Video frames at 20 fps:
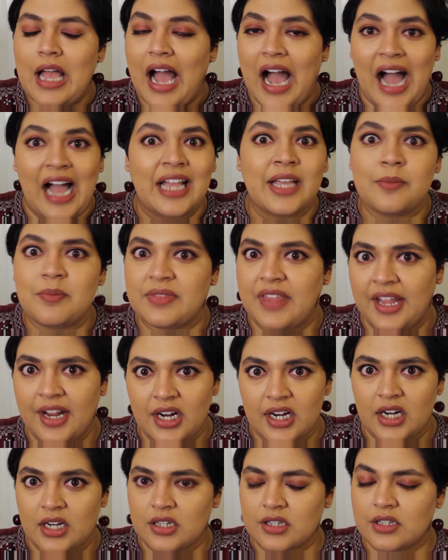I am
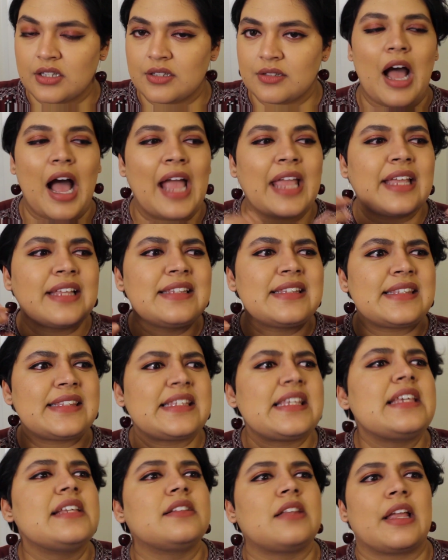there. I can
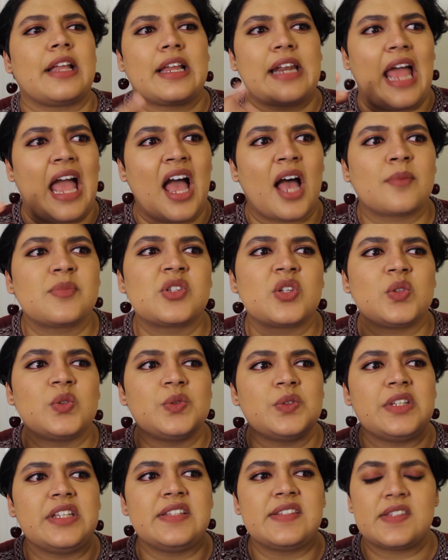see like an
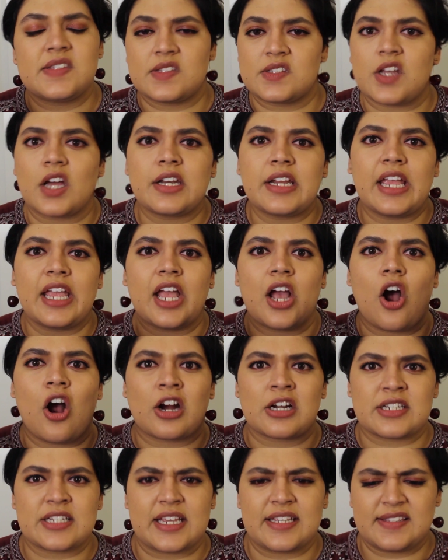absolutely stunning,
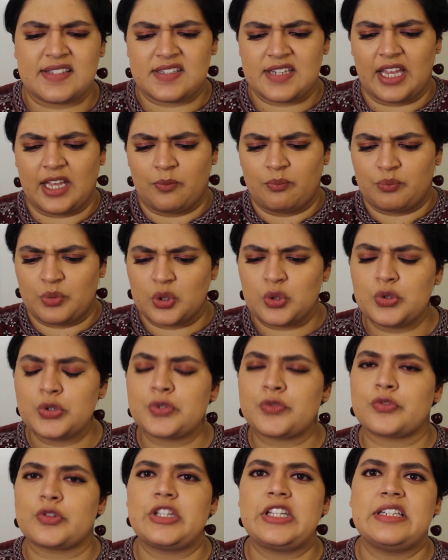artistic,
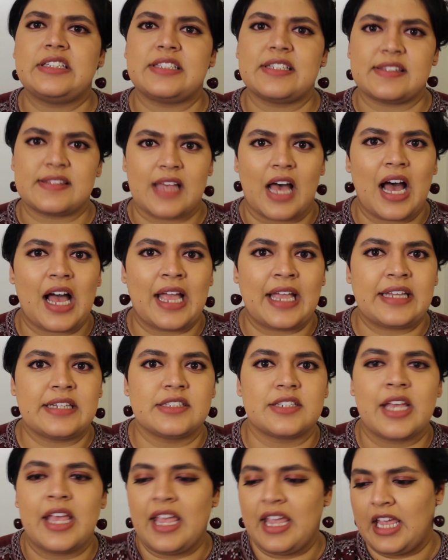beautifully
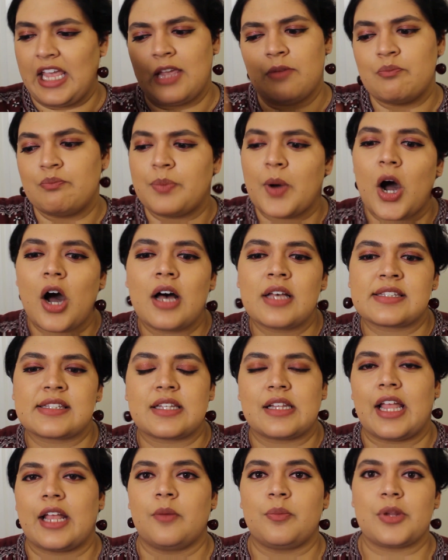designed, embossed
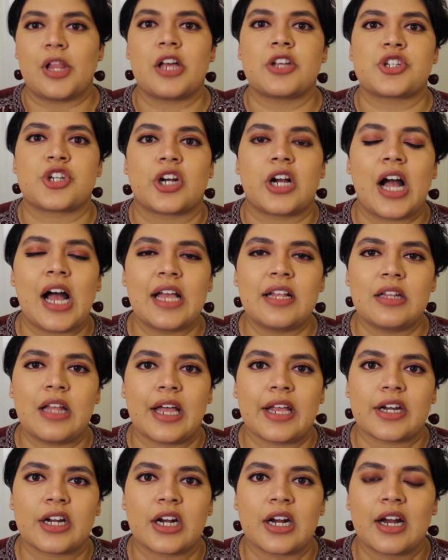like blush or
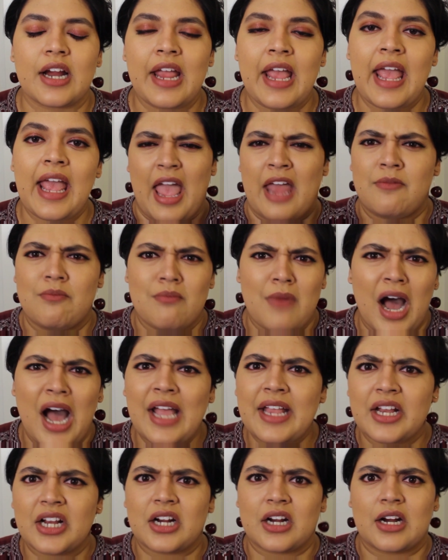highlighter,
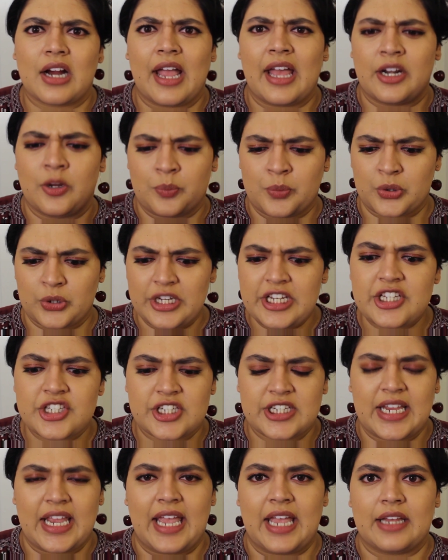admire and
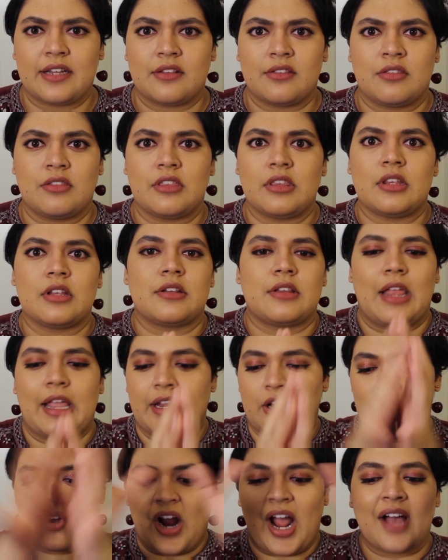appreciate the
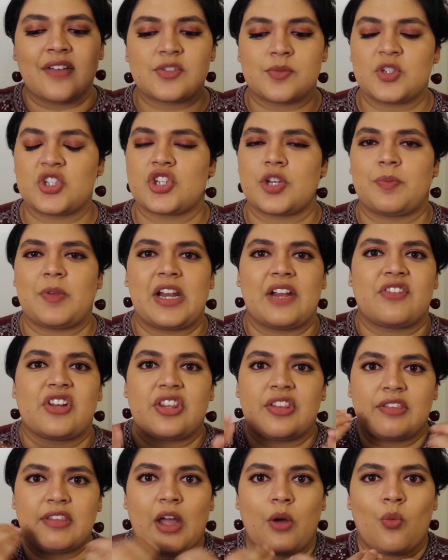like craftsmanship and
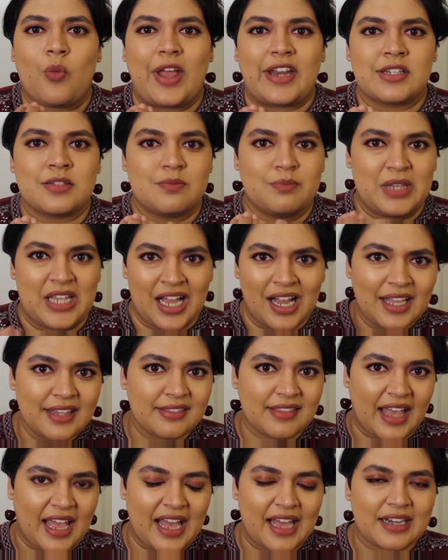everything that went
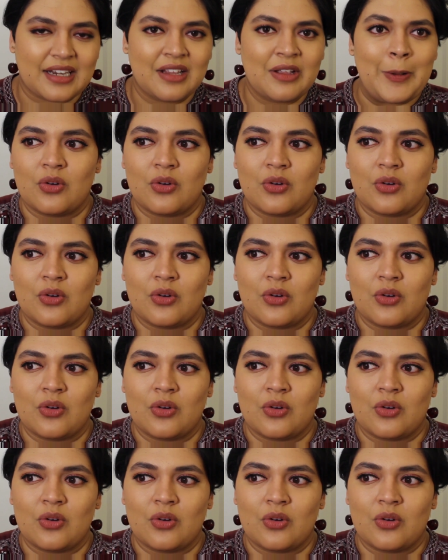behind that